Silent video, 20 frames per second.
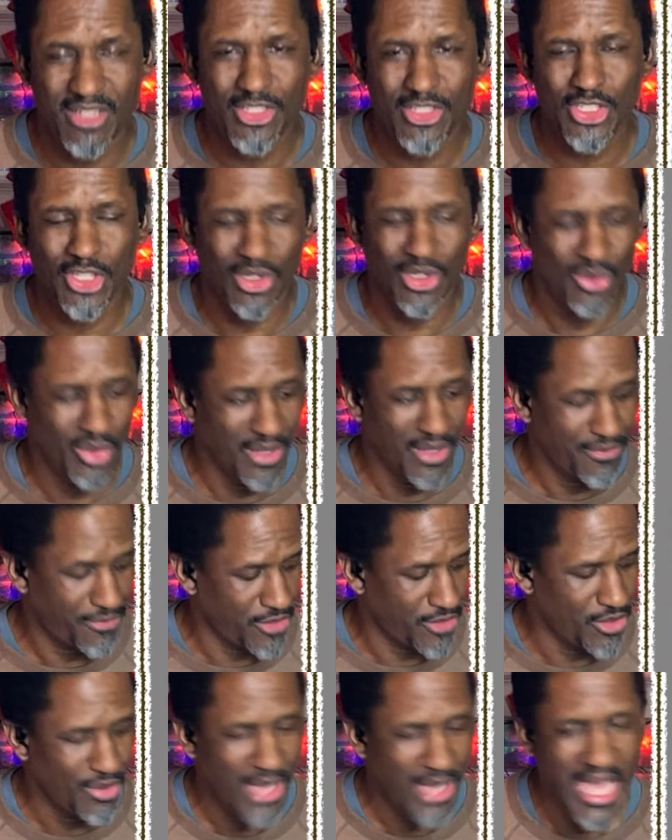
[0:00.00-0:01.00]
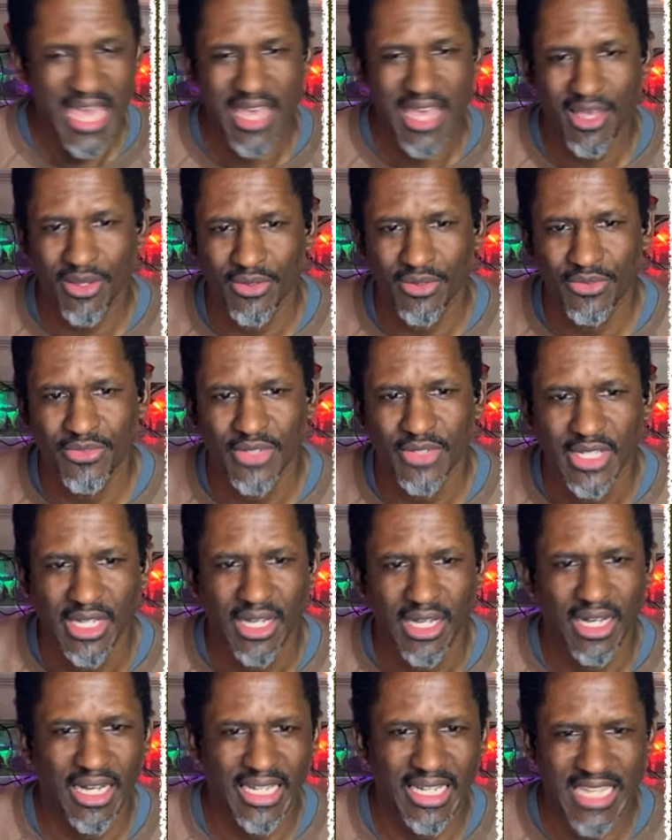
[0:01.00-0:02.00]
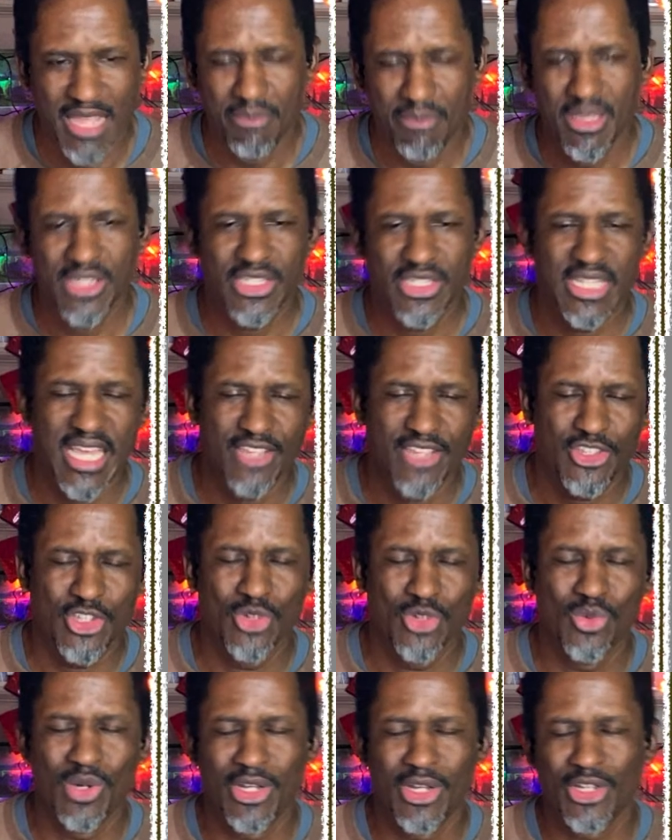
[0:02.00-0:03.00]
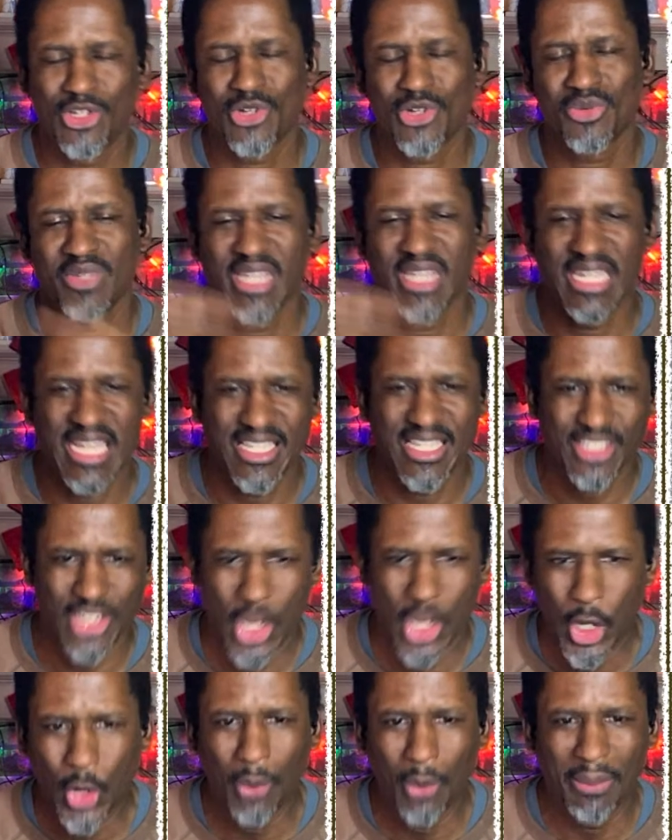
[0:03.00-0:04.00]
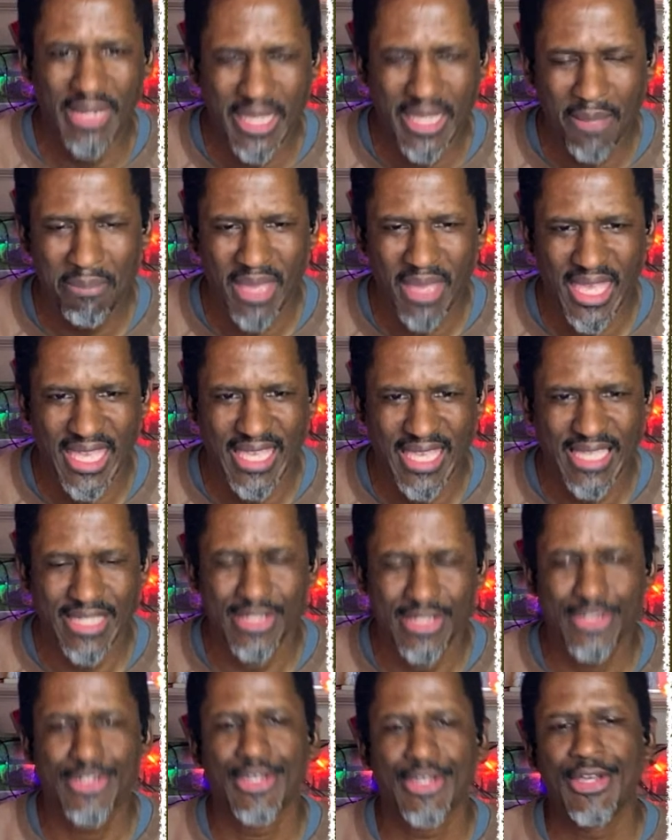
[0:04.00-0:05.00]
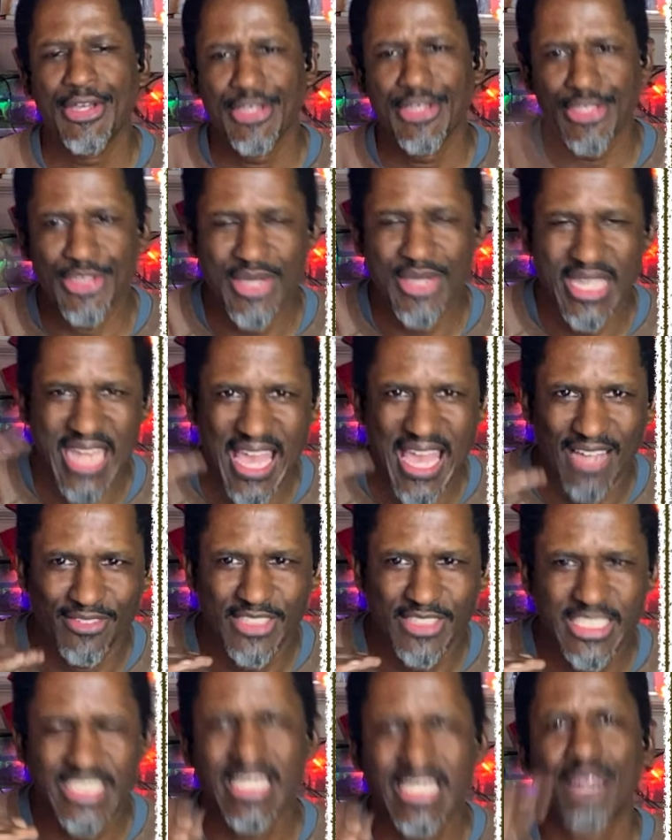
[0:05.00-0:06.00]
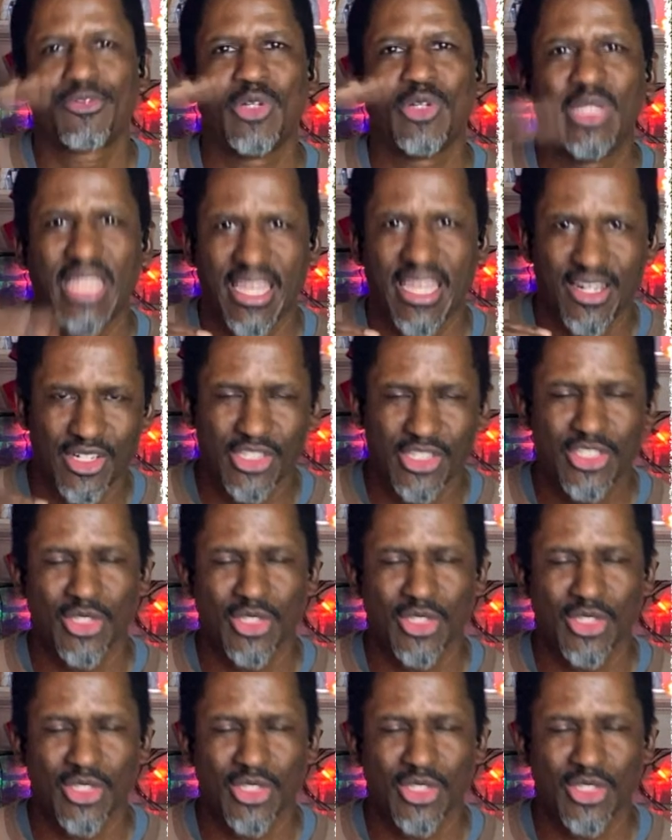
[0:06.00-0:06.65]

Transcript: So if you have an image that you want to create as an opening page, you can have several layers.